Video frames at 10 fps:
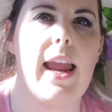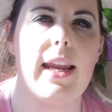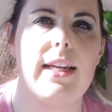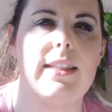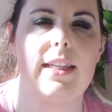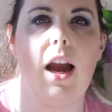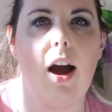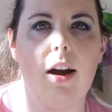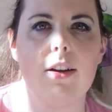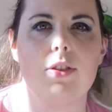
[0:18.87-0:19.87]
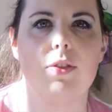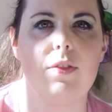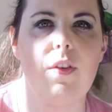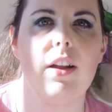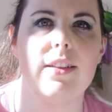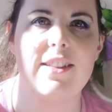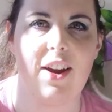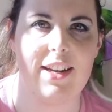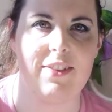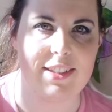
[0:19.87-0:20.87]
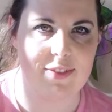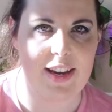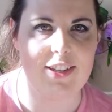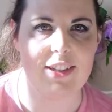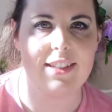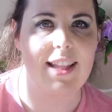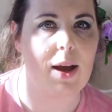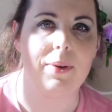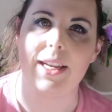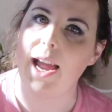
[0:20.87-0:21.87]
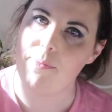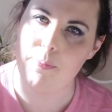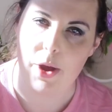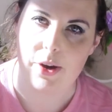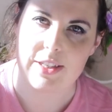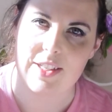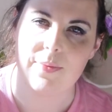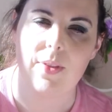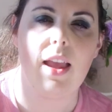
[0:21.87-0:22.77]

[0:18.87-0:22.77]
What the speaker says: ADR'S or advanced dining reservations that we have booked.